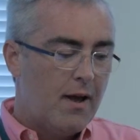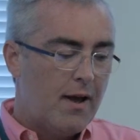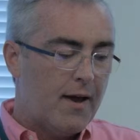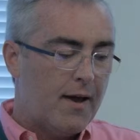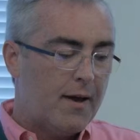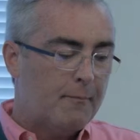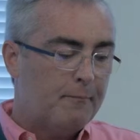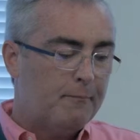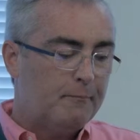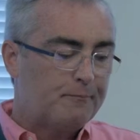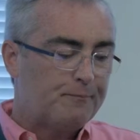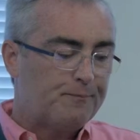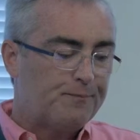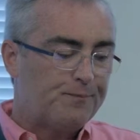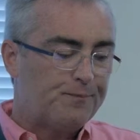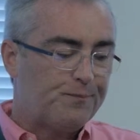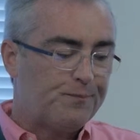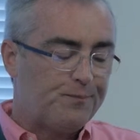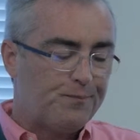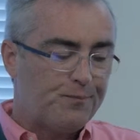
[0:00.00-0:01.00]

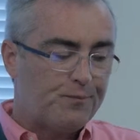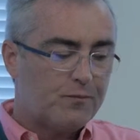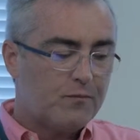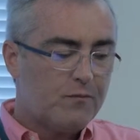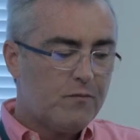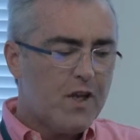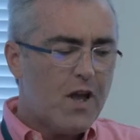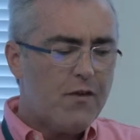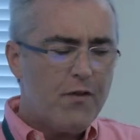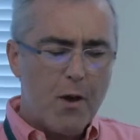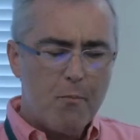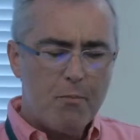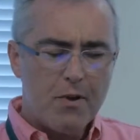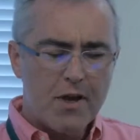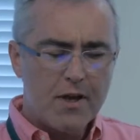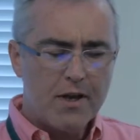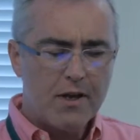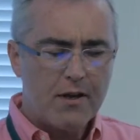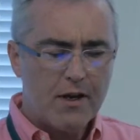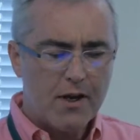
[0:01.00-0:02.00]
They're
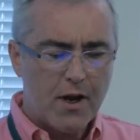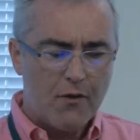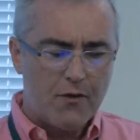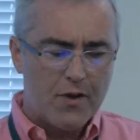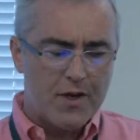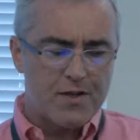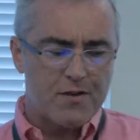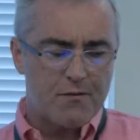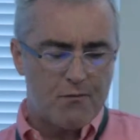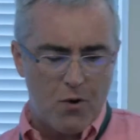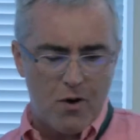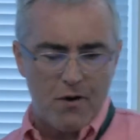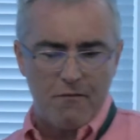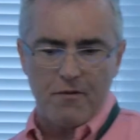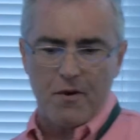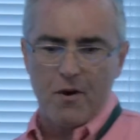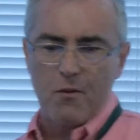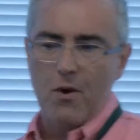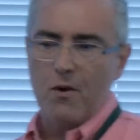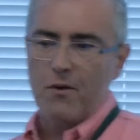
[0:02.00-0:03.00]
big. These have
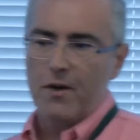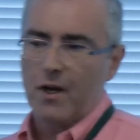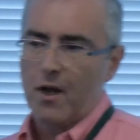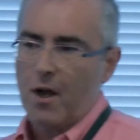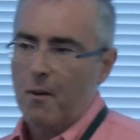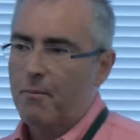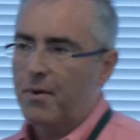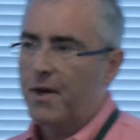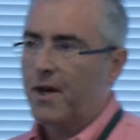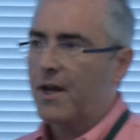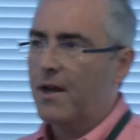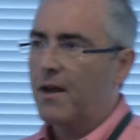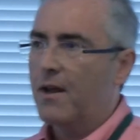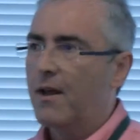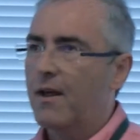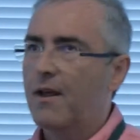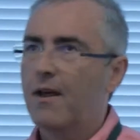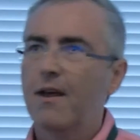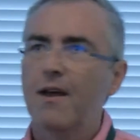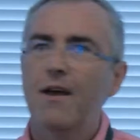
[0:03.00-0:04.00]
worked very well in a company.